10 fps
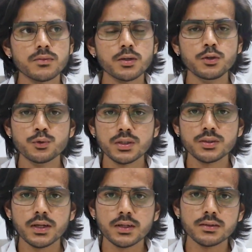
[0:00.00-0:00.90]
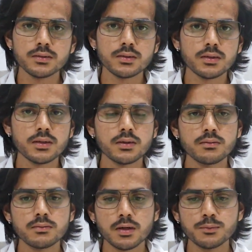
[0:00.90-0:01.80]
using Jenkins
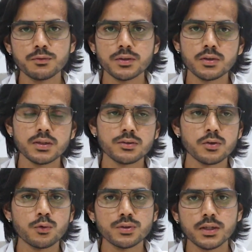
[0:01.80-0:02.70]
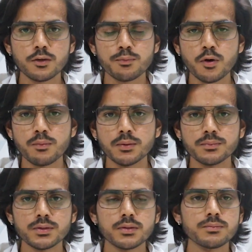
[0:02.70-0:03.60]
comes with its own set of
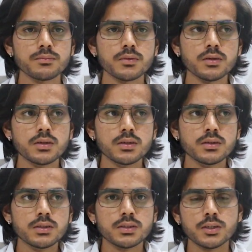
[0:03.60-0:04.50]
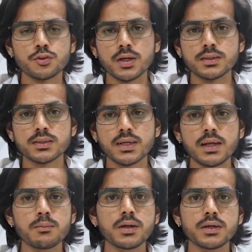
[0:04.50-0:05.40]
problems, such as
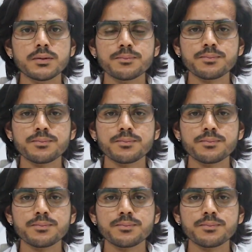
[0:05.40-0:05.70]
scalability.